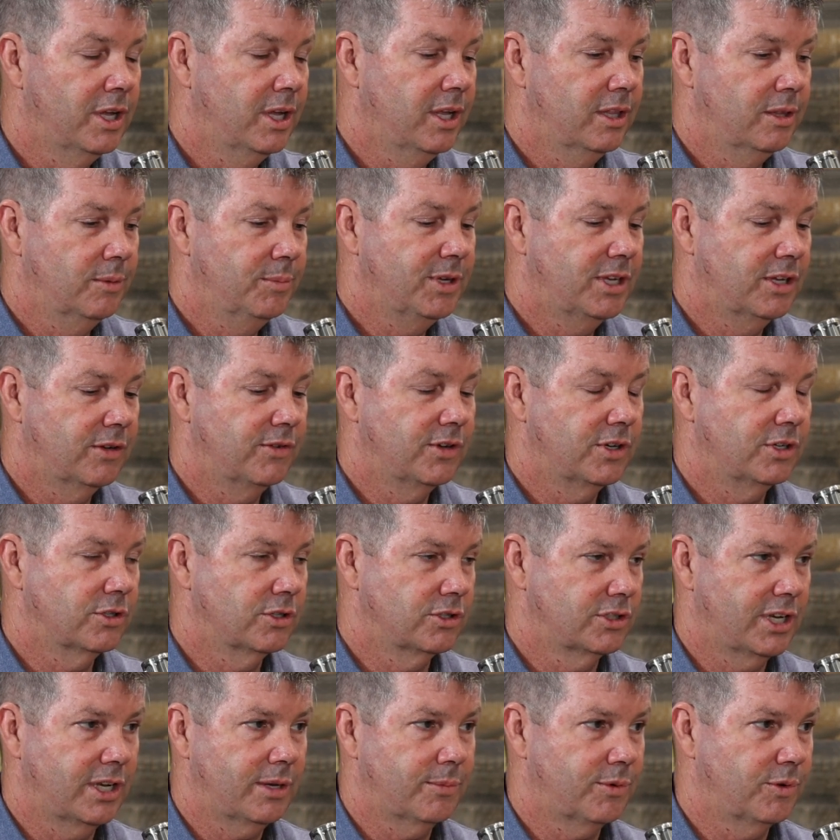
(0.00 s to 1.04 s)
Let me give you a good
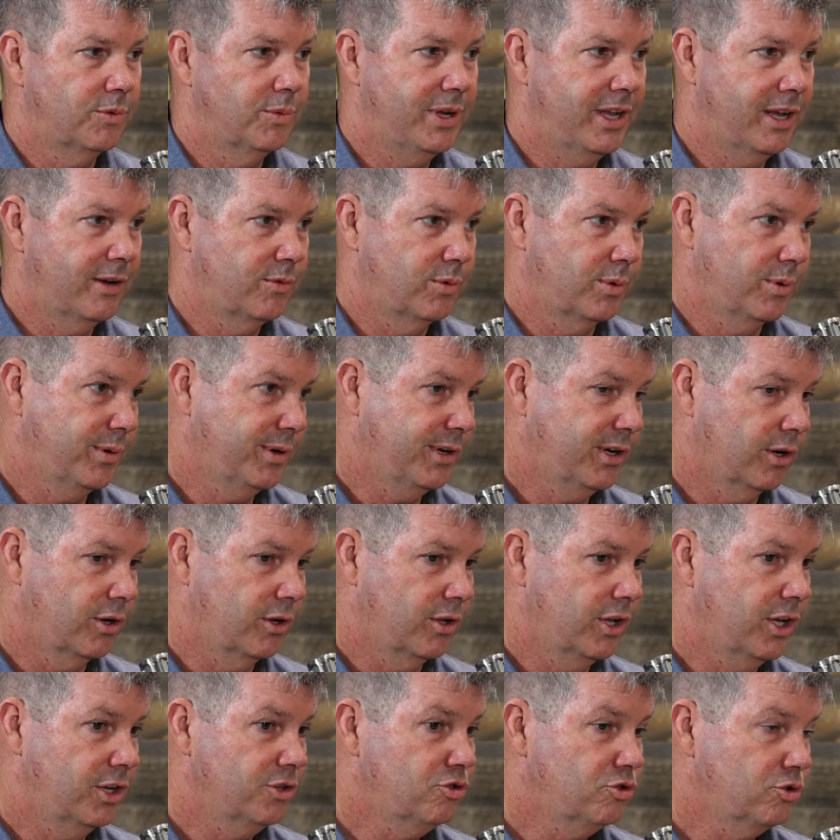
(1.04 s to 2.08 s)
example. We have what we call
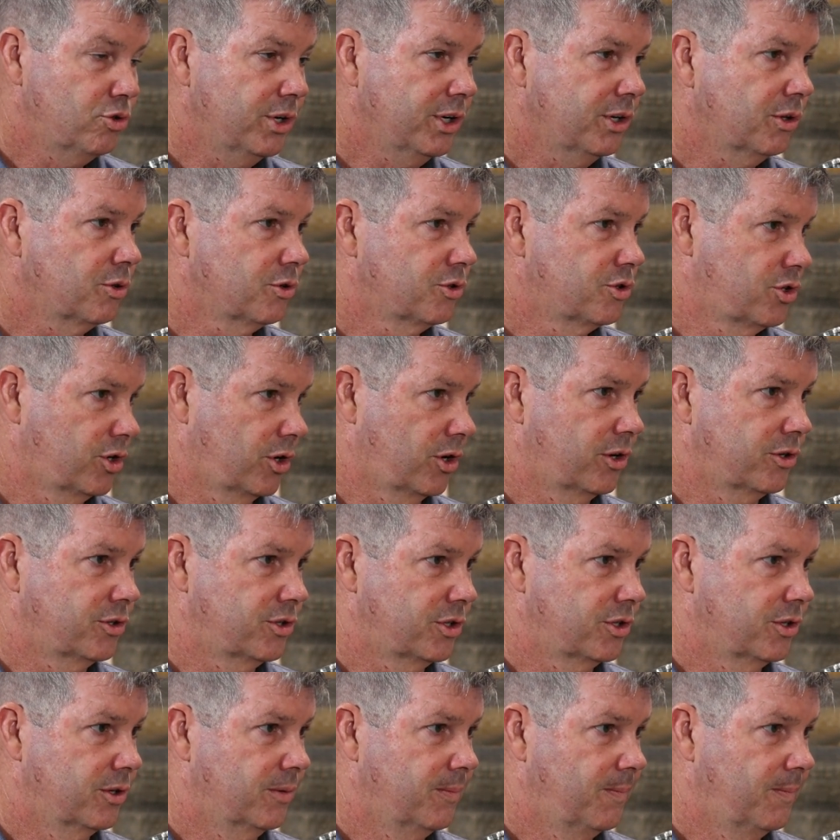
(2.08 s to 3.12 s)
a trickle charger.